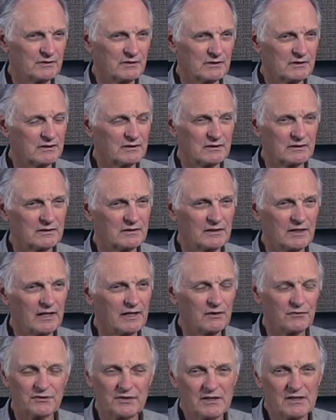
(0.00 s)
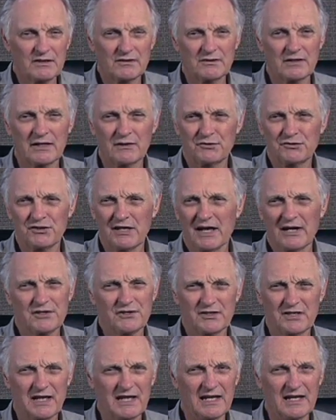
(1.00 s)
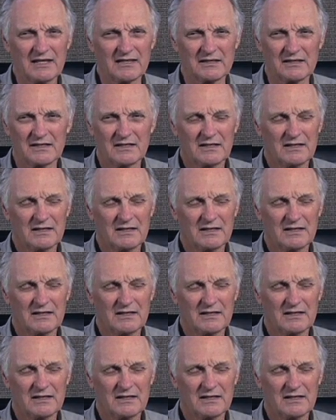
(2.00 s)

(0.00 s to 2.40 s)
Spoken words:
I don't see how you can.